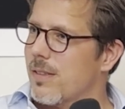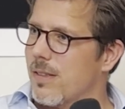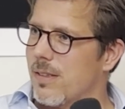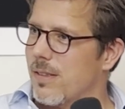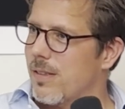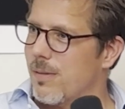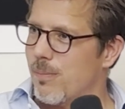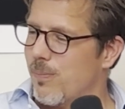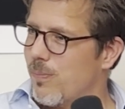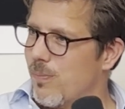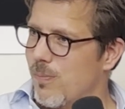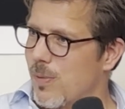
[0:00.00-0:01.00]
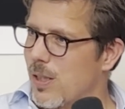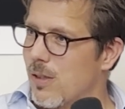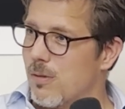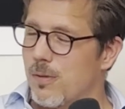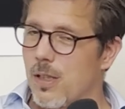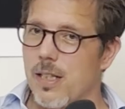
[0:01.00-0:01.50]

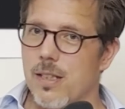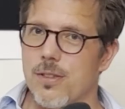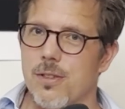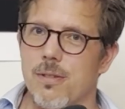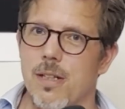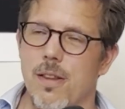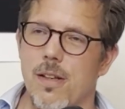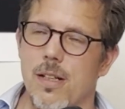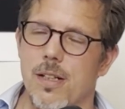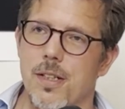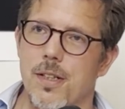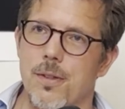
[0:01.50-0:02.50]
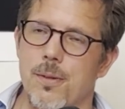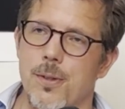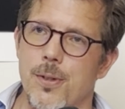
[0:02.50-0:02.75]
violence or anything like that.